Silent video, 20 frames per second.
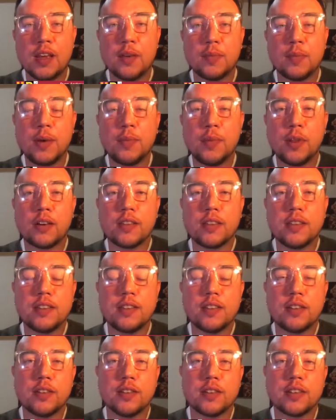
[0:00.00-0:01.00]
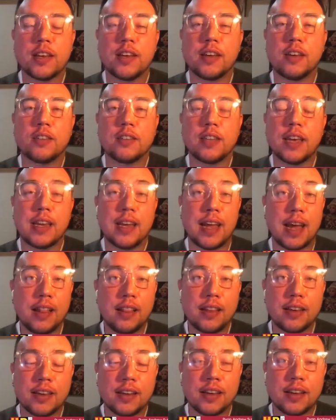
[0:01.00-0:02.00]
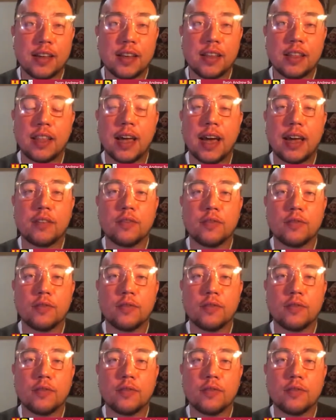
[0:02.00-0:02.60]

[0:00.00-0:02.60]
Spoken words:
My blog this year is titled Et Alia, Latin